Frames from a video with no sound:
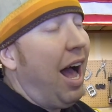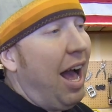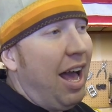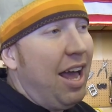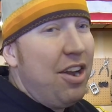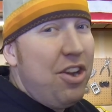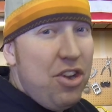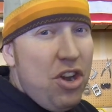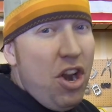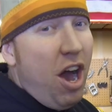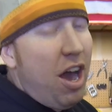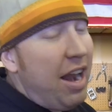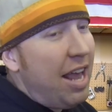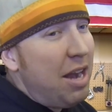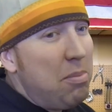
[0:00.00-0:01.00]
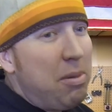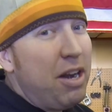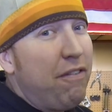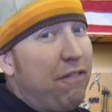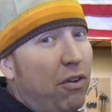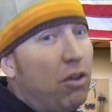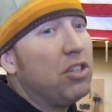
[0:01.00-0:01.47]
not anybody
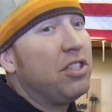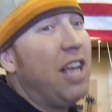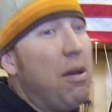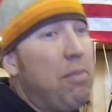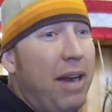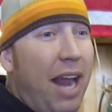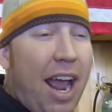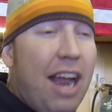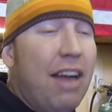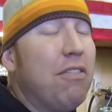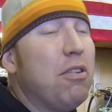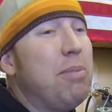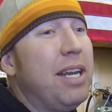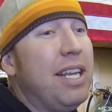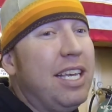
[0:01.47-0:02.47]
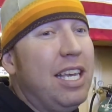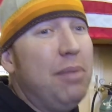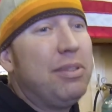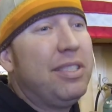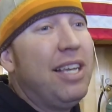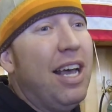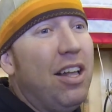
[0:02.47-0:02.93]
firsthand, but everybody keeps
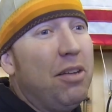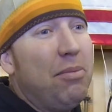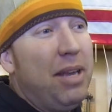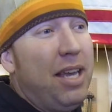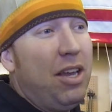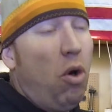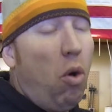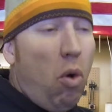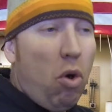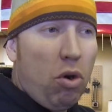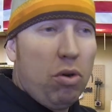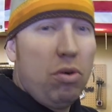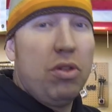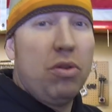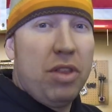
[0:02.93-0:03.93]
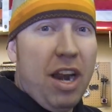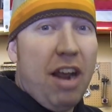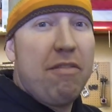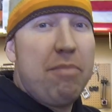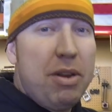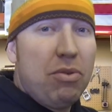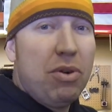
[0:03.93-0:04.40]
telling me, or that
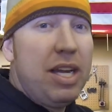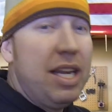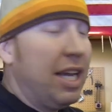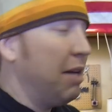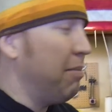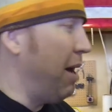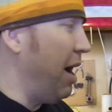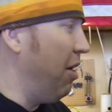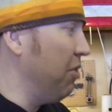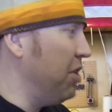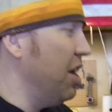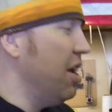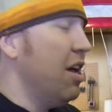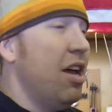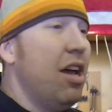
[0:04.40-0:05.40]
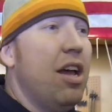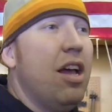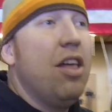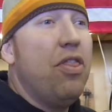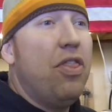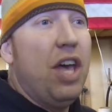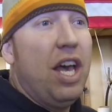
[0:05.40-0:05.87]
I've been reading about,
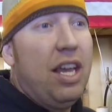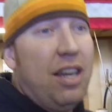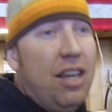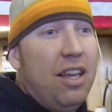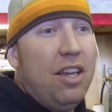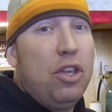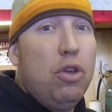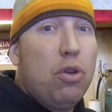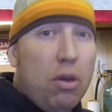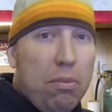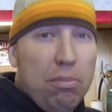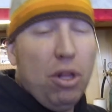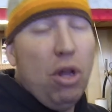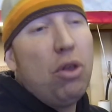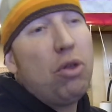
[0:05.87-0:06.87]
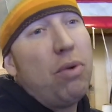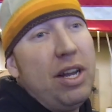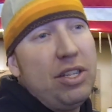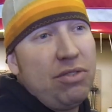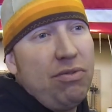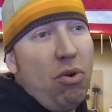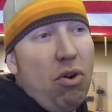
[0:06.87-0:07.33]
that you can blow the
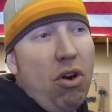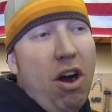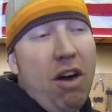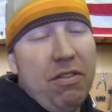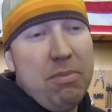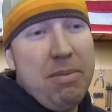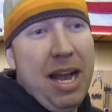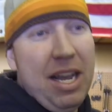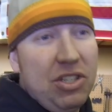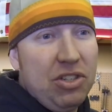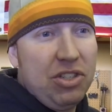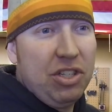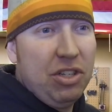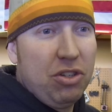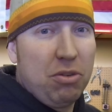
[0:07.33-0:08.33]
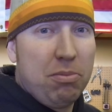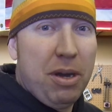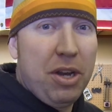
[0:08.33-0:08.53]
reservoir off the master cylinder by